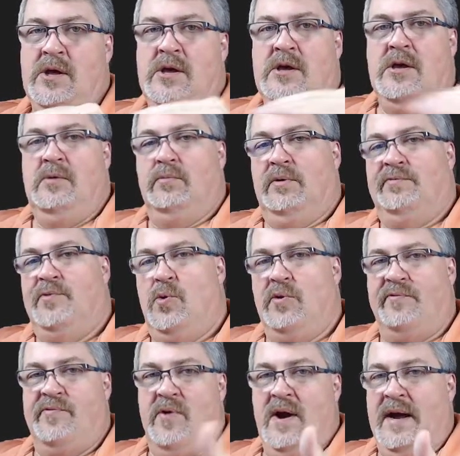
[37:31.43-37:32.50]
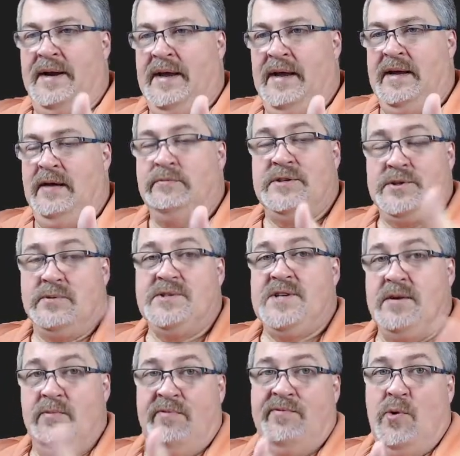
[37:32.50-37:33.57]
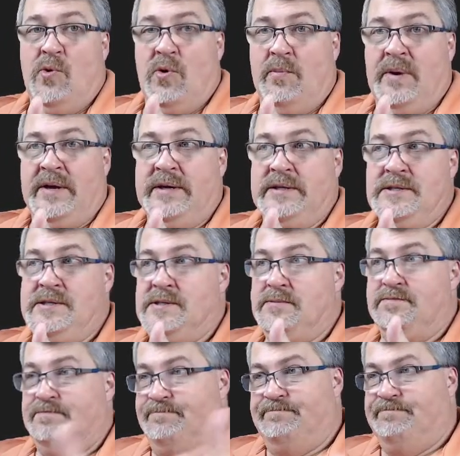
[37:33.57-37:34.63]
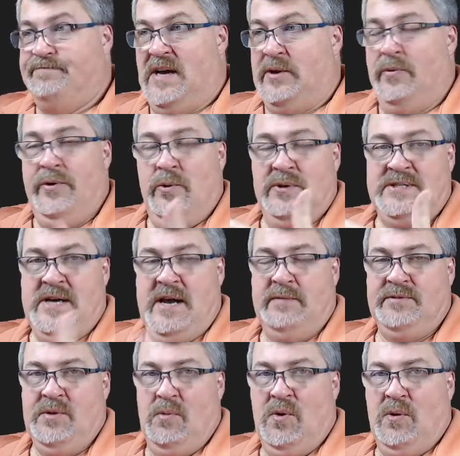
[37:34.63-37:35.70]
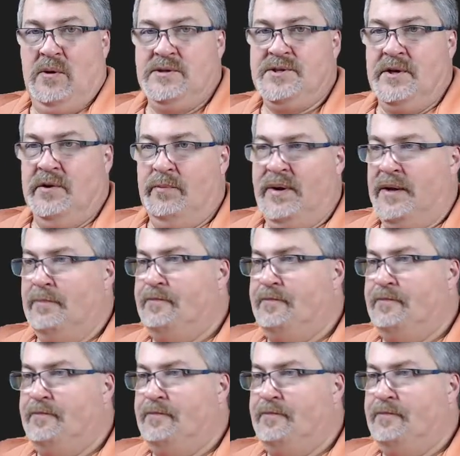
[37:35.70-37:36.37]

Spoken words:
before Friday, I'm just going to say before because I don't know what time tomorrow it's going to be.